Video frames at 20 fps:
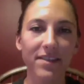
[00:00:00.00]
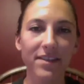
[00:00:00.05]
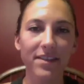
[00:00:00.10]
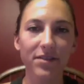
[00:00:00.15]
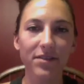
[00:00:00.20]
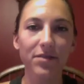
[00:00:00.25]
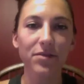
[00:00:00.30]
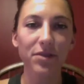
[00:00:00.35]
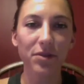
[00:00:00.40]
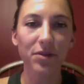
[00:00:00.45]

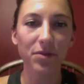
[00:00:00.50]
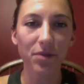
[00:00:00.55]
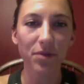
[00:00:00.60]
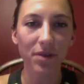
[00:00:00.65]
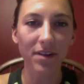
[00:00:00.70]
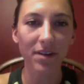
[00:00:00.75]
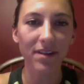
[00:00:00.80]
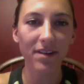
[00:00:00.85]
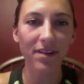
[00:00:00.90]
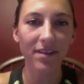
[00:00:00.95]
really cool.
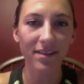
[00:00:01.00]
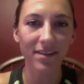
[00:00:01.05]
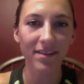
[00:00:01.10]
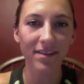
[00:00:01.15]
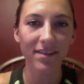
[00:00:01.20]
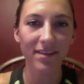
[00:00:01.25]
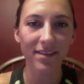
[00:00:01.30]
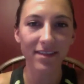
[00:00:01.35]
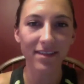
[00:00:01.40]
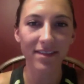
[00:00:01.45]

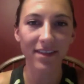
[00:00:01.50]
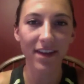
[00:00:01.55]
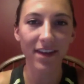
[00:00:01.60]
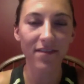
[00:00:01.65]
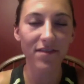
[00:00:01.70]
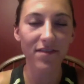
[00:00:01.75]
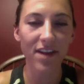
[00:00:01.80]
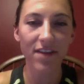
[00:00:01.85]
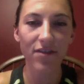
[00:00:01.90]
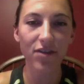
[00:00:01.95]
I've
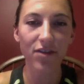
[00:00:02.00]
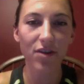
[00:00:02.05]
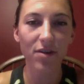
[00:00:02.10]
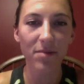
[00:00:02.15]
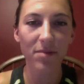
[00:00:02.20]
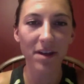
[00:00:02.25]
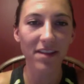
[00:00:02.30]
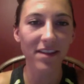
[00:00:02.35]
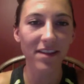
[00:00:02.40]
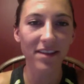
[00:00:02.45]
never known
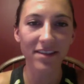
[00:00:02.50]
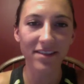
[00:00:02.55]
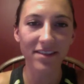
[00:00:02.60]
about this.